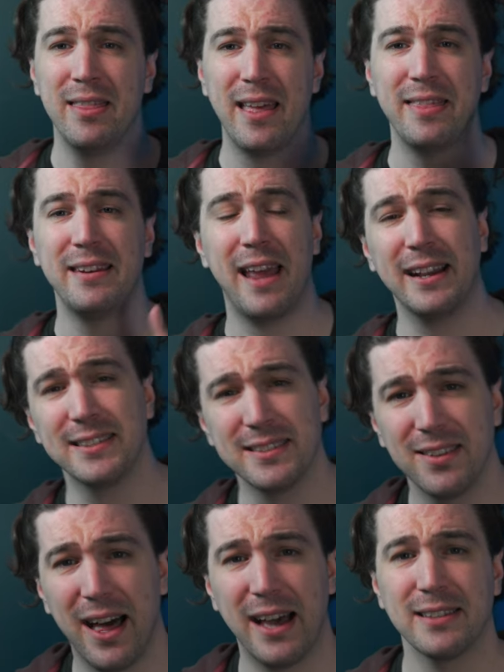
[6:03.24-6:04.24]
Then the next
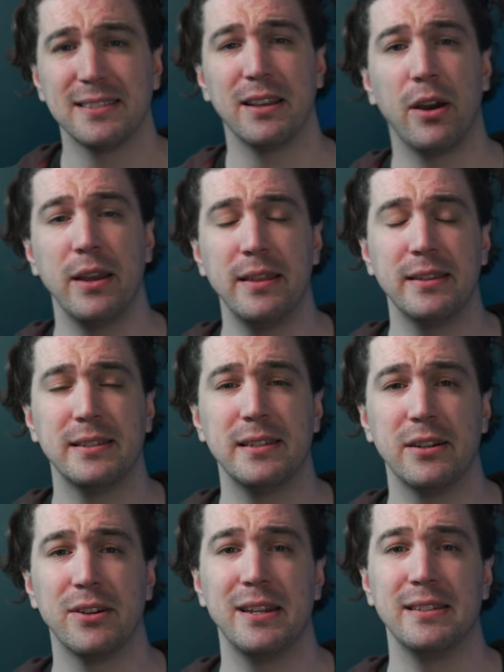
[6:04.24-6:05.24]
class in the
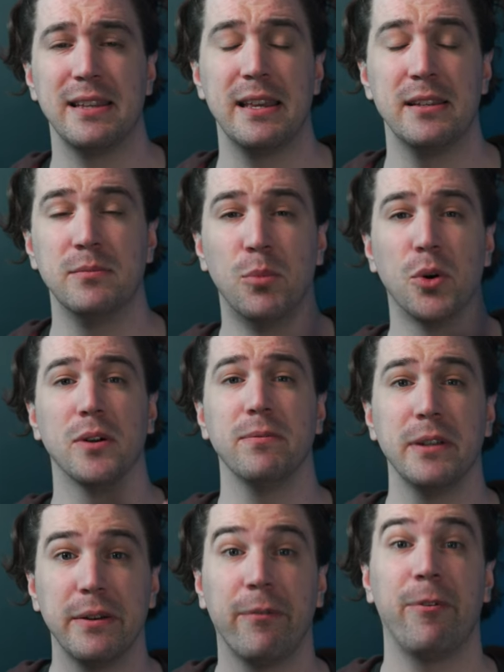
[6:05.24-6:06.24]
series is more
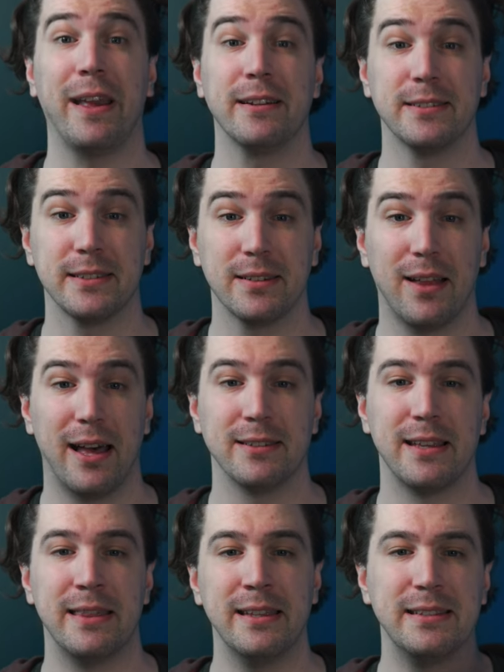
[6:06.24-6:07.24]
of an advanced
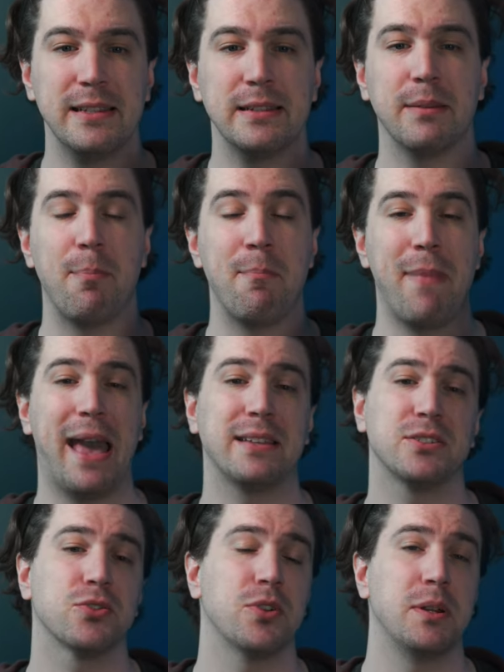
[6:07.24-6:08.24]
class, and this is
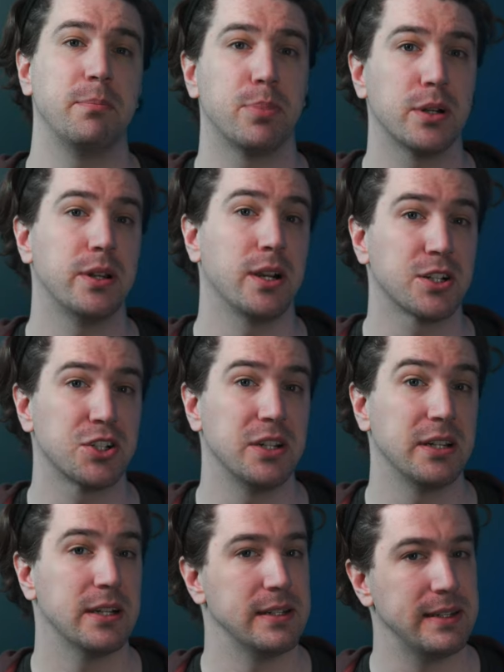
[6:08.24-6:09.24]
mastering
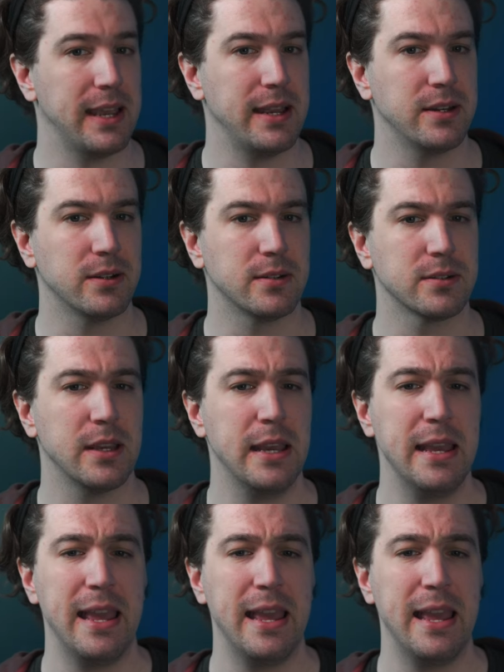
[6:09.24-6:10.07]
production containers.